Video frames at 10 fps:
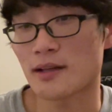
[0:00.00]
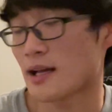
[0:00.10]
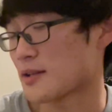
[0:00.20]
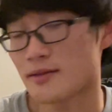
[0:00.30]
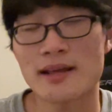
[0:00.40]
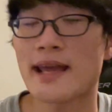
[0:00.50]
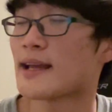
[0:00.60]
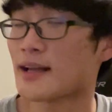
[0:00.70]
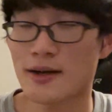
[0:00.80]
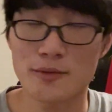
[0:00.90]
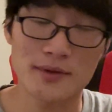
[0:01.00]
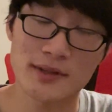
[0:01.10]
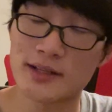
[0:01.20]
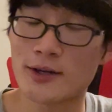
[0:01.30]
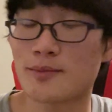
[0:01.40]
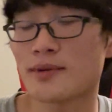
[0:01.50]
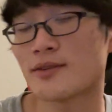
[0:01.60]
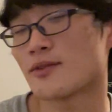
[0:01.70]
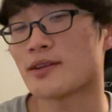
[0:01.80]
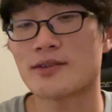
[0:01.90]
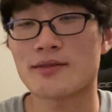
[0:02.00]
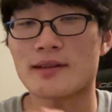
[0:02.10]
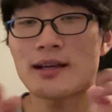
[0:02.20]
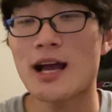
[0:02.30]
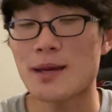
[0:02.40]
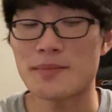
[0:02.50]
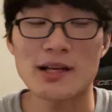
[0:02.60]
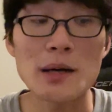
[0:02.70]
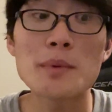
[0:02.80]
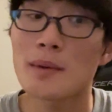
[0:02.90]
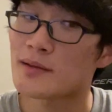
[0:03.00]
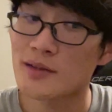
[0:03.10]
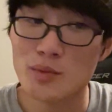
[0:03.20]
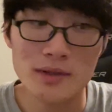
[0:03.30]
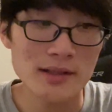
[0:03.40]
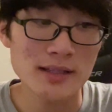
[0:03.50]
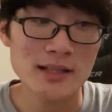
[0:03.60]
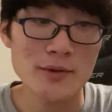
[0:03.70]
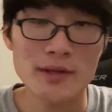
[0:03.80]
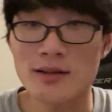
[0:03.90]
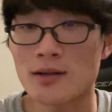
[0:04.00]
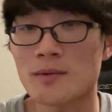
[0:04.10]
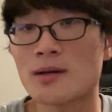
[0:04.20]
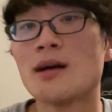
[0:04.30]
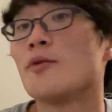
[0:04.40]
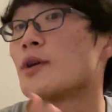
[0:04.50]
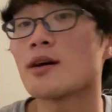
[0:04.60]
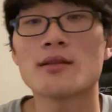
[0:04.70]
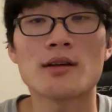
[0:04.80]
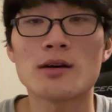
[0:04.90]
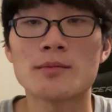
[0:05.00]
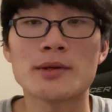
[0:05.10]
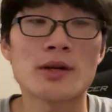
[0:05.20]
Like I just hang out with DDR players and like just like hyping up about this one thing that we all love.